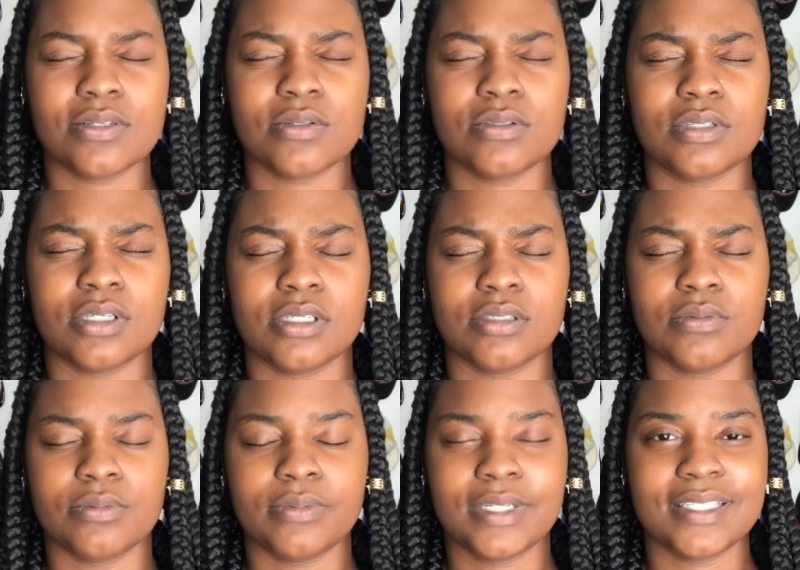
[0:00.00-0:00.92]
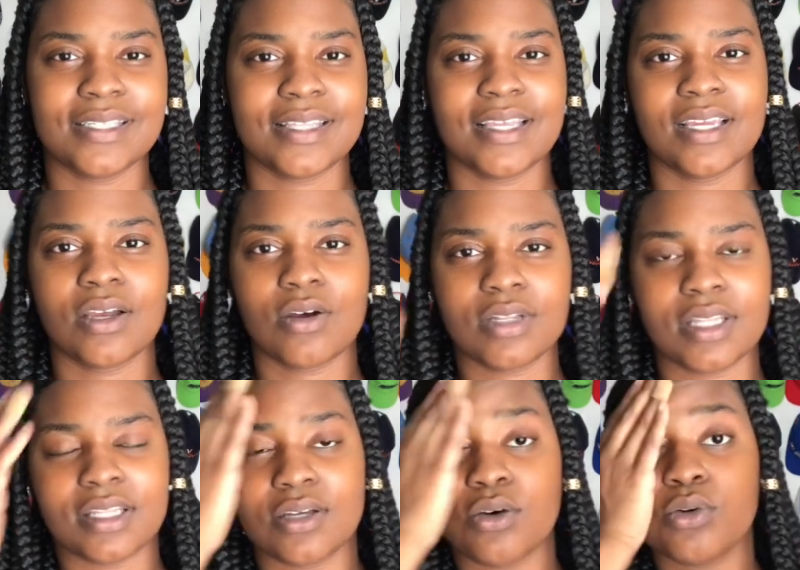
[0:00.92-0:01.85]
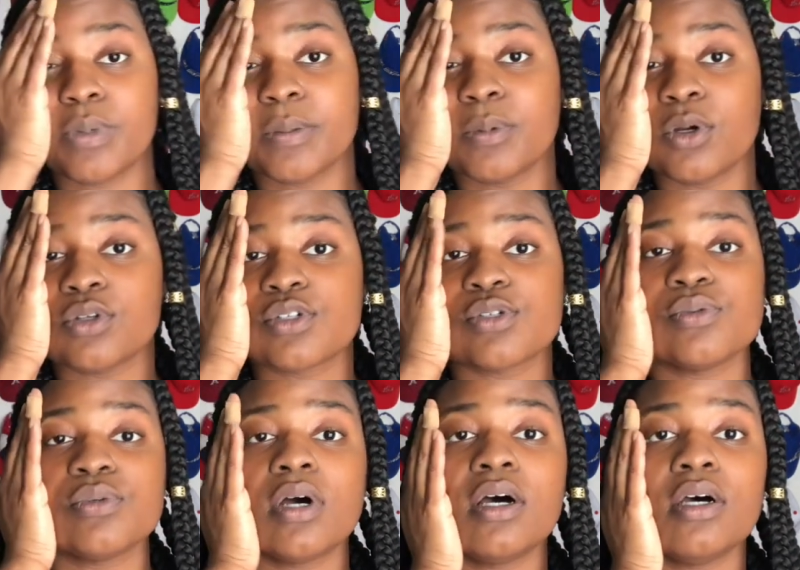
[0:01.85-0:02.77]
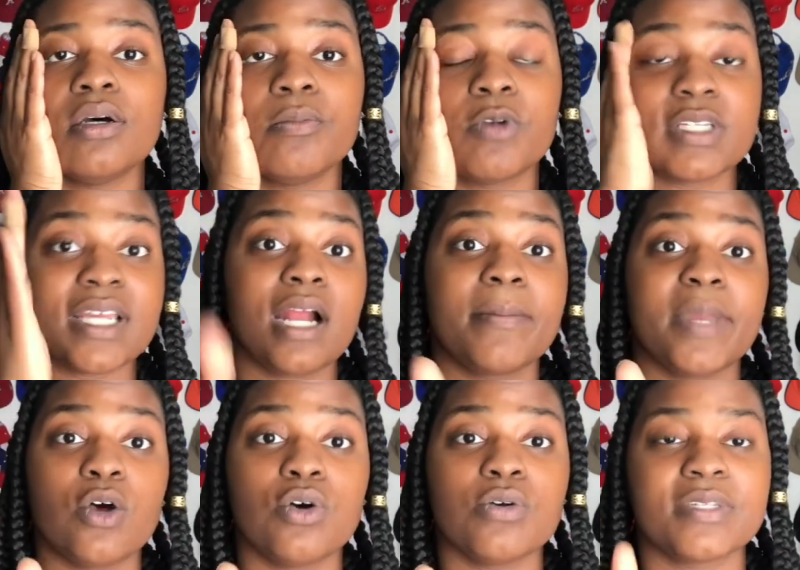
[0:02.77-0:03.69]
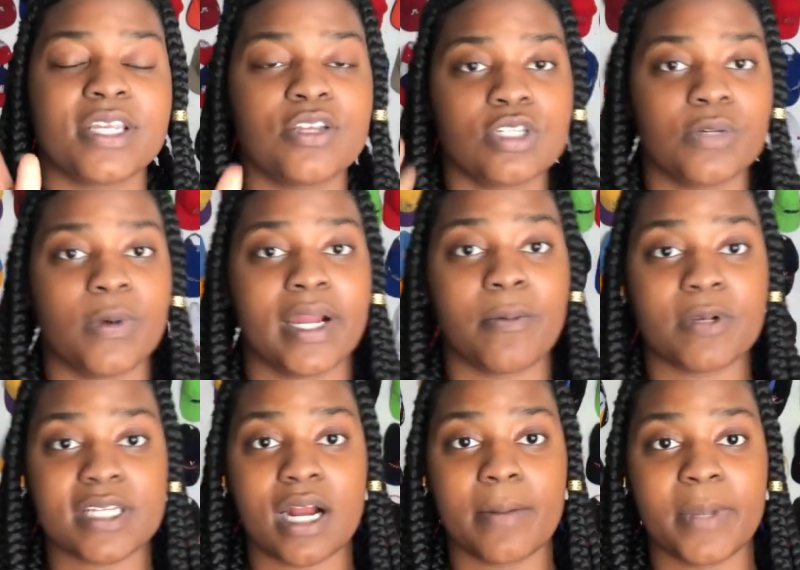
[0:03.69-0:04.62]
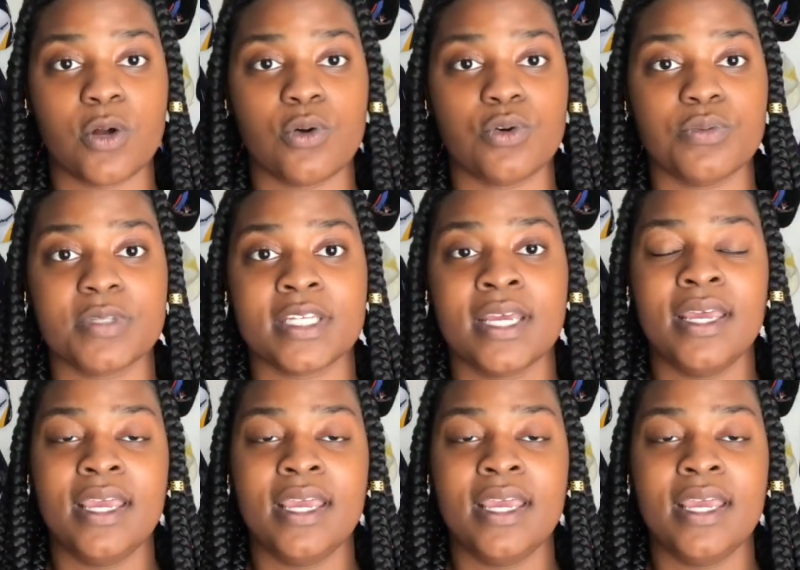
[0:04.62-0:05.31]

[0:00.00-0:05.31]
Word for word: the, what is the thing called that the old people go to um, retirement homes they usually work at retirement homes